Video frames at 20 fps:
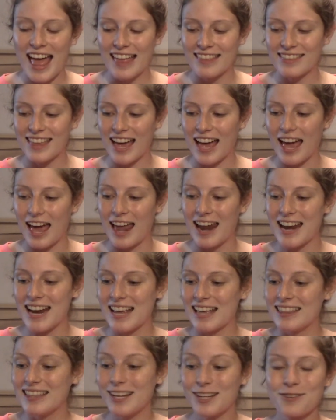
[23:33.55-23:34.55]
that
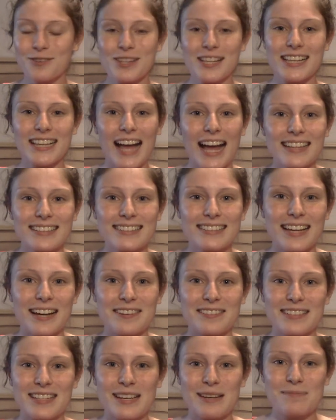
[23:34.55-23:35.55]
these were the classes I
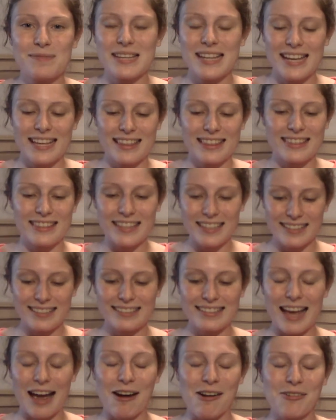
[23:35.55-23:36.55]
was going to be in, this
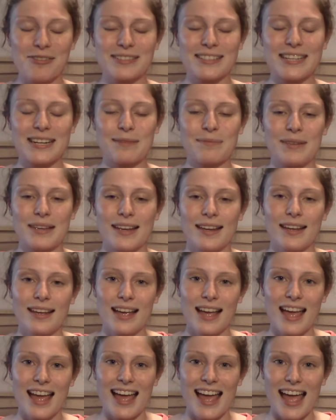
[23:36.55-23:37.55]
is how it was going to be.
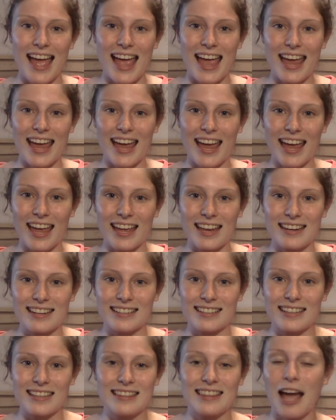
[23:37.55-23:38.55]

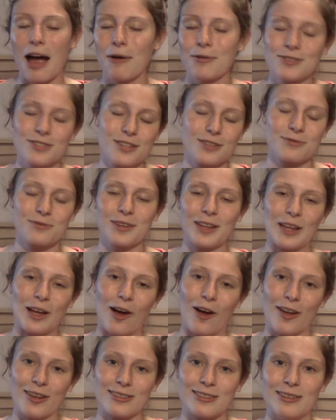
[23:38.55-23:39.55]
And that was just really
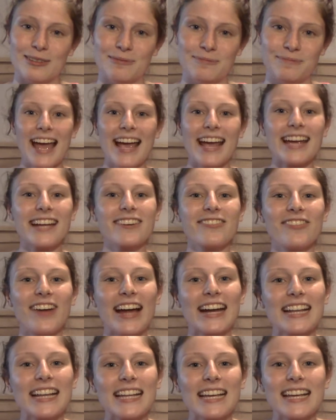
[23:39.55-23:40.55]
awesome. And
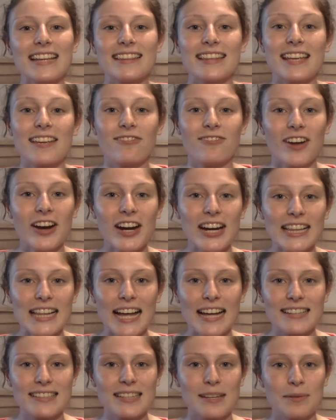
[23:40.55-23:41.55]
finally, the very
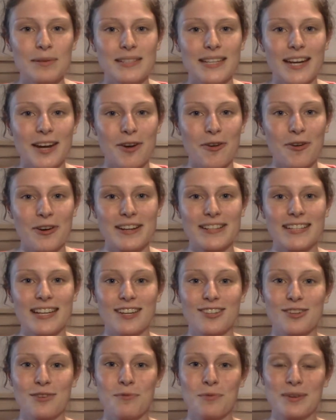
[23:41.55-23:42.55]
last thing we did at
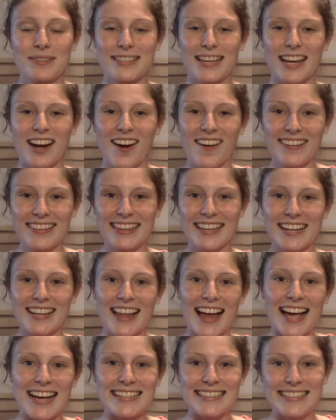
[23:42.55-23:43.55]
orientation was get our little
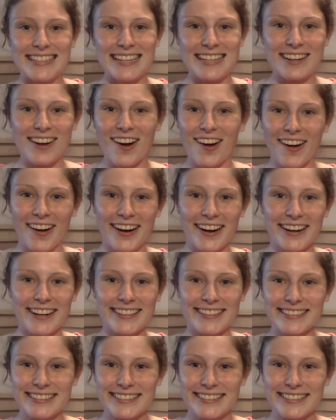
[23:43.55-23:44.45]
ID cards.